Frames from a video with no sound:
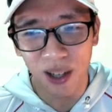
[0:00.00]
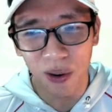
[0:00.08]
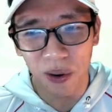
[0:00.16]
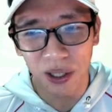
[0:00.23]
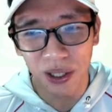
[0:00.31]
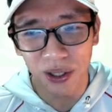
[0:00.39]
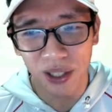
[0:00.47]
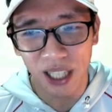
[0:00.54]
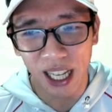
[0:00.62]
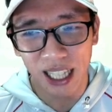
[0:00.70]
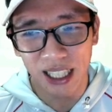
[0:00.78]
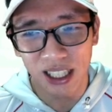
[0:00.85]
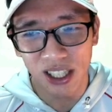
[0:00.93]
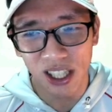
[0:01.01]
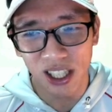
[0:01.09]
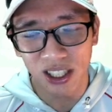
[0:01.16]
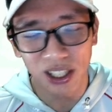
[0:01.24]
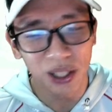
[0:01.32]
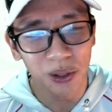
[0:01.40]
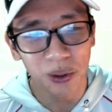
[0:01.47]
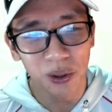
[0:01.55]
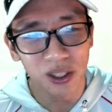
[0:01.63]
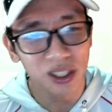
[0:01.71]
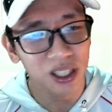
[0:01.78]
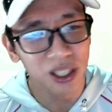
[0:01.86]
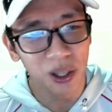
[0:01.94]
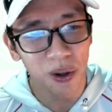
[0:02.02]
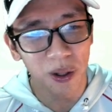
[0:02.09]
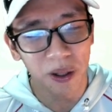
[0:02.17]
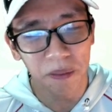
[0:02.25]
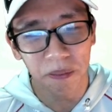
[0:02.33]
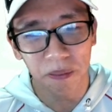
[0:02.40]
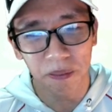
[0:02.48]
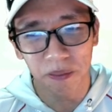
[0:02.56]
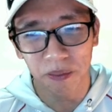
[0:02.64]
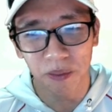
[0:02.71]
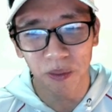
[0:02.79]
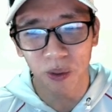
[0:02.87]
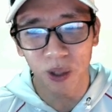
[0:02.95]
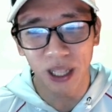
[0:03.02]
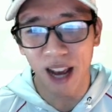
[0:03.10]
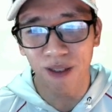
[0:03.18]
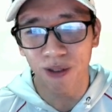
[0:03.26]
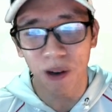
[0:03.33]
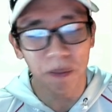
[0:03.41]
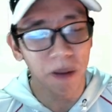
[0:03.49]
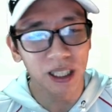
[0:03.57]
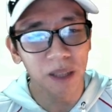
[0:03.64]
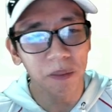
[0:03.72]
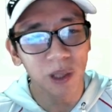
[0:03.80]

or you can just use your whatever body